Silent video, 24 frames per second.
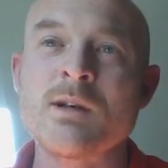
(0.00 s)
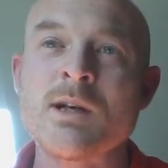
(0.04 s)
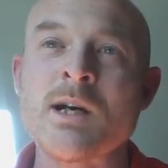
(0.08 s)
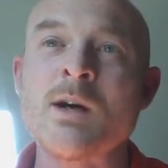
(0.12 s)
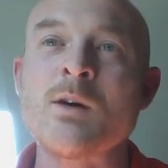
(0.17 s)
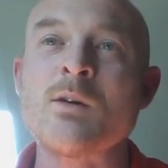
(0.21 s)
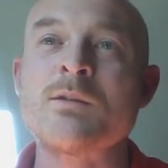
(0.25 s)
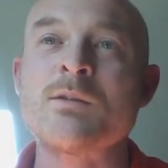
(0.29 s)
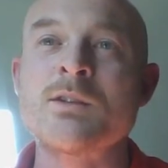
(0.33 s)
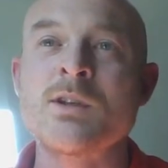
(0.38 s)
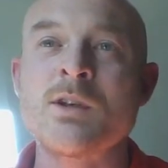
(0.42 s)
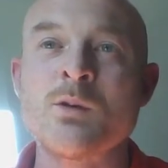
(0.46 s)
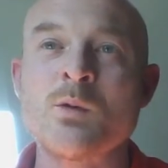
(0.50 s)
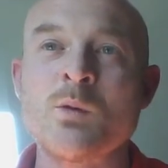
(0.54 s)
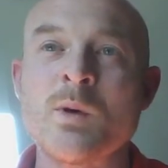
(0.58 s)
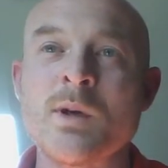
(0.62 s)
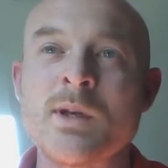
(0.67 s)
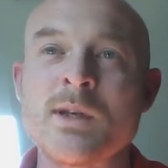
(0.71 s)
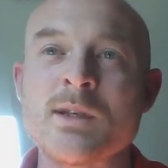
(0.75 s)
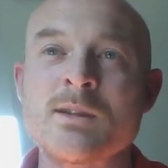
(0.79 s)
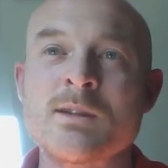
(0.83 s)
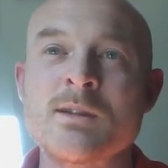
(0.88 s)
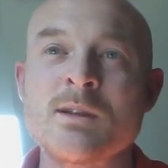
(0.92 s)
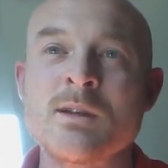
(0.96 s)
out of 2
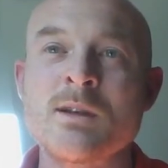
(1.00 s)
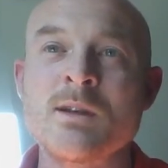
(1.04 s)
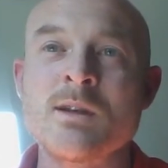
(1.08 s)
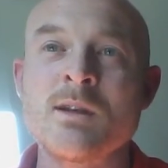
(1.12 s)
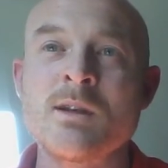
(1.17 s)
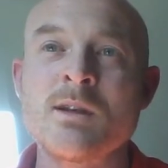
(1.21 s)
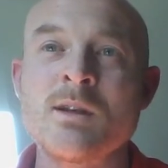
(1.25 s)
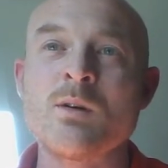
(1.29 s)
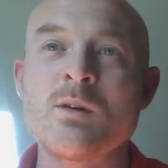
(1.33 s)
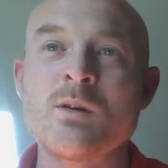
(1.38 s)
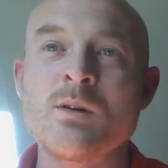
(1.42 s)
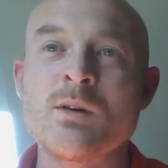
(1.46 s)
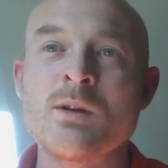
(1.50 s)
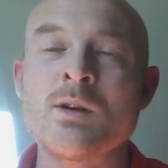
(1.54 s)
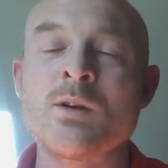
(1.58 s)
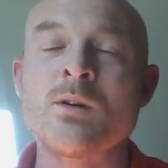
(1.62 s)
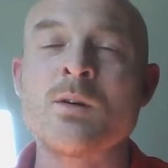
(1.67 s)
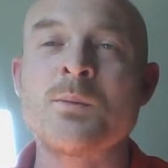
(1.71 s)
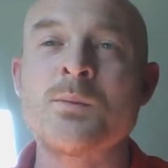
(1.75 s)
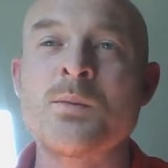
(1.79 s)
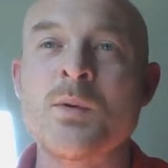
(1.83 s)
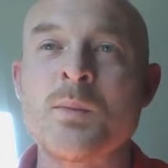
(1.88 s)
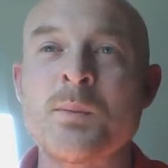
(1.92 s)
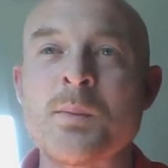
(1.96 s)
weeks.
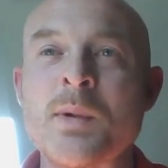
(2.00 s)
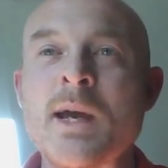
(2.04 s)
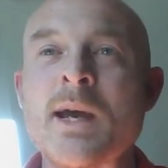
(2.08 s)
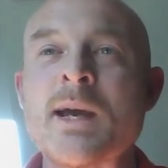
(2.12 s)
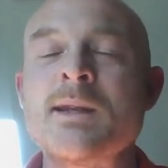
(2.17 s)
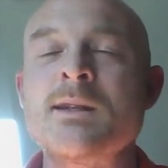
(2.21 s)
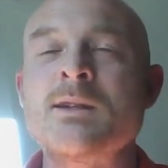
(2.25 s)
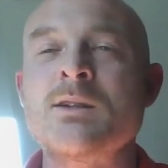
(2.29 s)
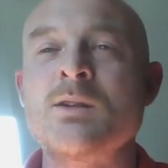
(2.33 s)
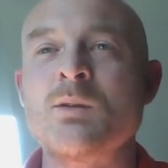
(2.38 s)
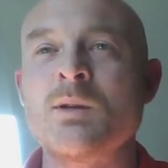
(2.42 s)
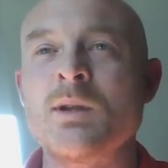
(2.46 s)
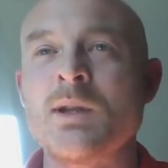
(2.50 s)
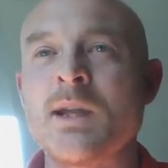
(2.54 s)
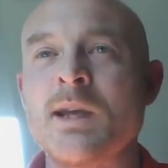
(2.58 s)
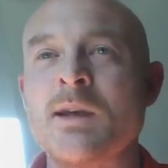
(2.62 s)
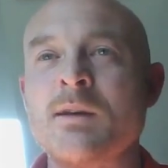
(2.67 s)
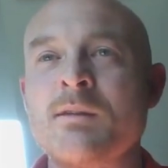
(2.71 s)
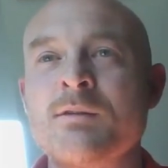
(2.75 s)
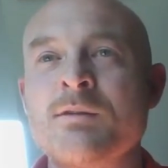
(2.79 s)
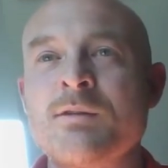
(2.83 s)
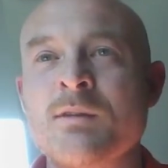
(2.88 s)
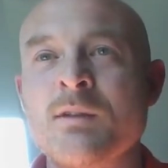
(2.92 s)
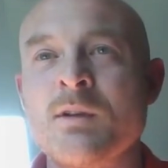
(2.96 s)
You're prepared to
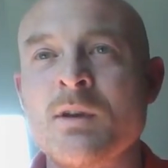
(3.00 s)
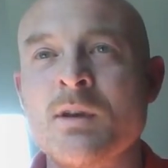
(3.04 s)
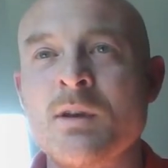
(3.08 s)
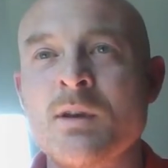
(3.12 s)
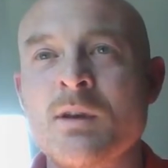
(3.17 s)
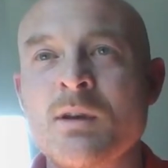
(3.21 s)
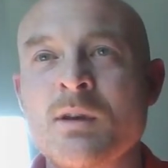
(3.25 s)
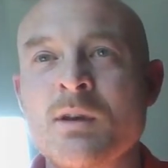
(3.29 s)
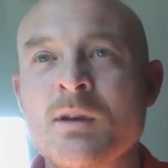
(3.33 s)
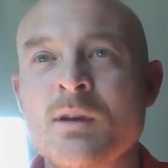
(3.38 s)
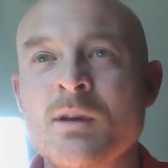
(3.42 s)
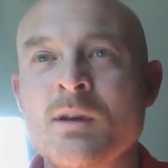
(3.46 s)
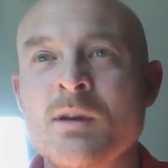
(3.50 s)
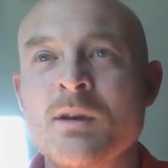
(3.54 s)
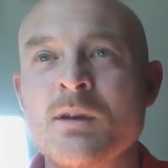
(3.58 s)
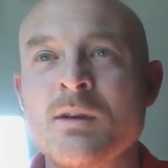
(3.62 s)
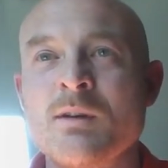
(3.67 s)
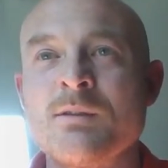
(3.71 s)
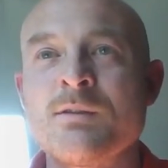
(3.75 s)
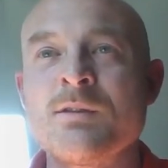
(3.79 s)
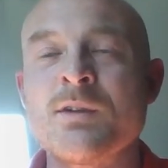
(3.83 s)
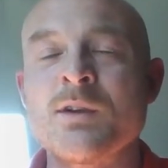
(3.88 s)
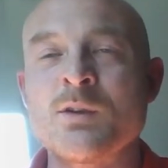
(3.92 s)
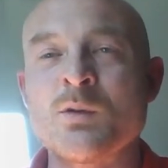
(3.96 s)
live
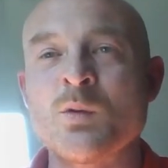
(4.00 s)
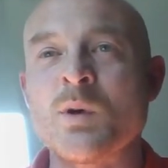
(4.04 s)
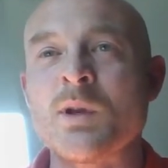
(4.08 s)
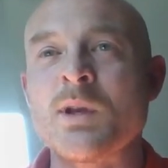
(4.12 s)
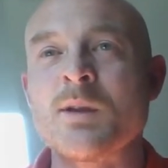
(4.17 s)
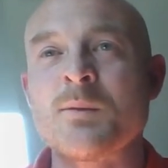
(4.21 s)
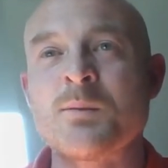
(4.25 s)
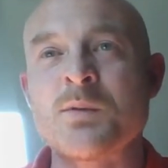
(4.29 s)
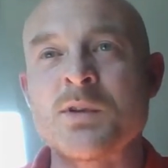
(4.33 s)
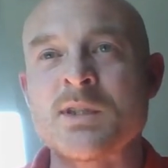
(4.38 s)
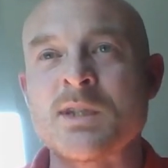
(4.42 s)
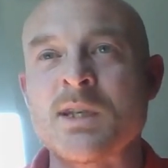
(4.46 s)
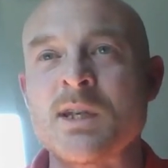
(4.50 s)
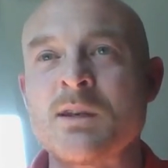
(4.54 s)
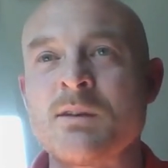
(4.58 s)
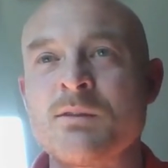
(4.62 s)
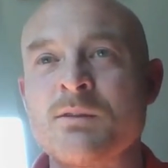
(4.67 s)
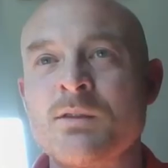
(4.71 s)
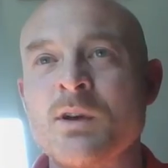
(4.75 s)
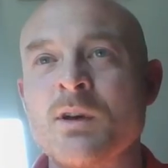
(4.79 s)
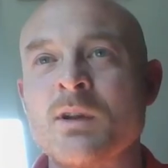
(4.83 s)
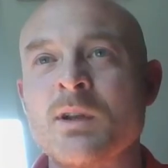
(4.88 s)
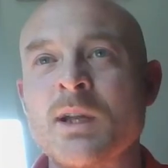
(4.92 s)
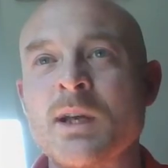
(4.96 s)
for 20%
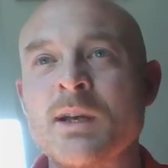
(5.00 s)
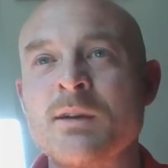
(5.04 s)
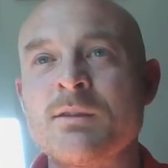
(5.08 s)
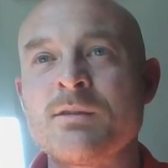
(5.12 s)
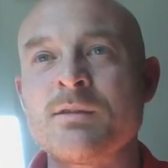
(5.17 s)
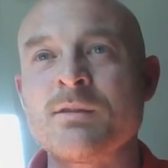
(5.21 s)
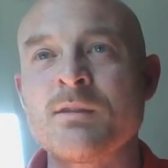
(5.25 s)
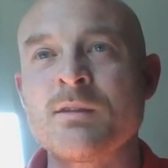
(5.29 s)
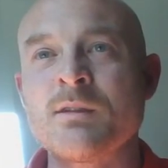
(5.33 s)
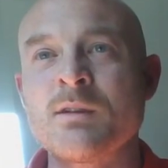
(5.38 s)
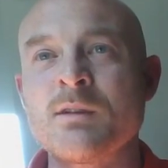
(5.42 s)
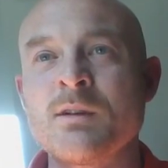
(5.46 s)
of your life,